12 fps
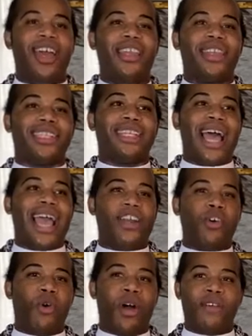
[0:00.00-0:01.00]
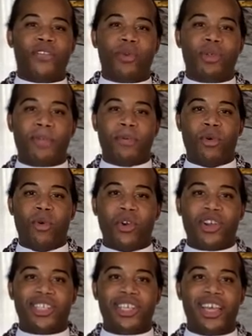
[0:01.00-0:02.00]
the title of the
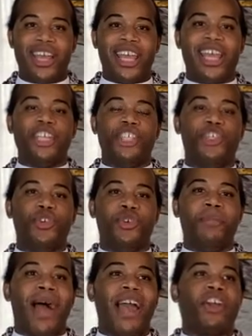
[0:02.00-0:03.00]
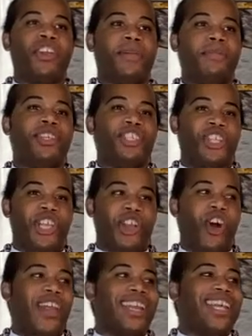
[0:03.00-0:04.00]
report issued by our Commission
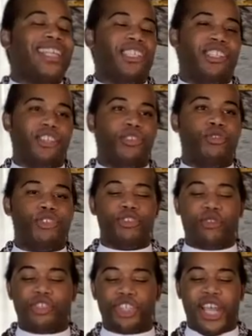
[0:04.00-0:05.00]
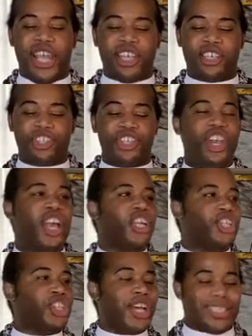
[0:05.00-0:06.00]
on Institutional Change
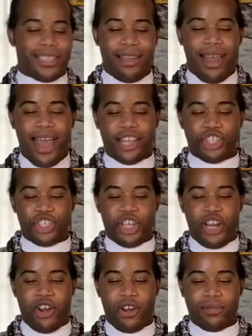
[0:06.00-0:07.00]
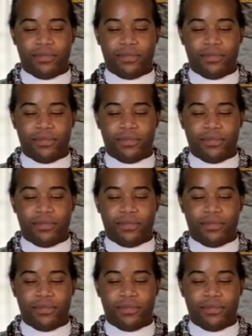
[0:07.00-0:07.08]
just last year.